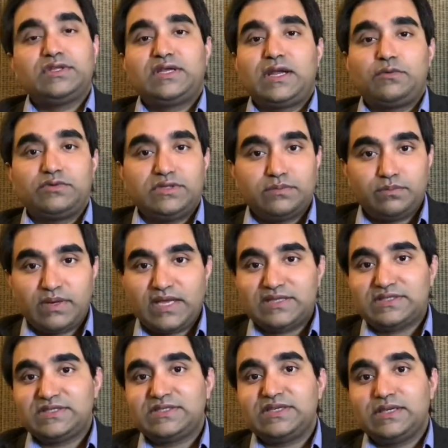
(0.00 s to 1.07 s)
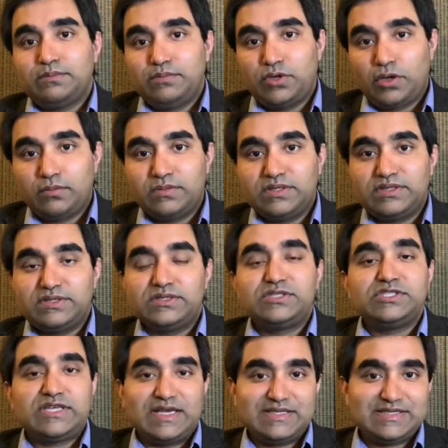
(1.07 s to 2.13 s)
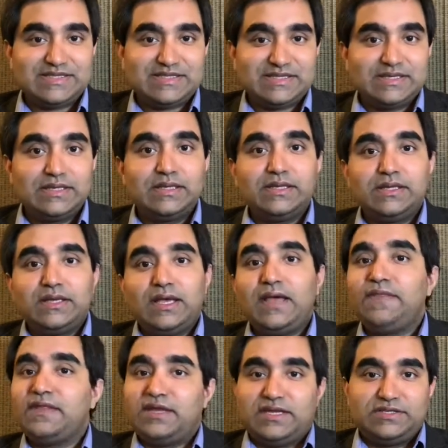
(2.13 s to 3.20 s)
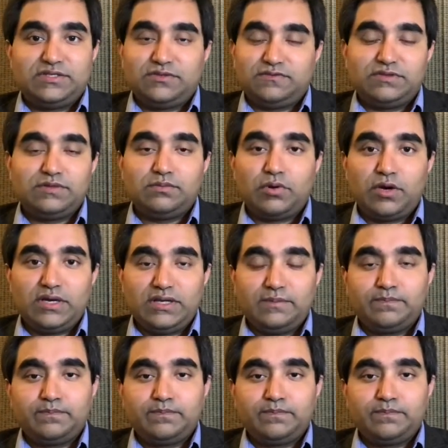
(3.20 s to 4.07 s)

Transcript: around the breast, abdomen, chest, and the rest of the body.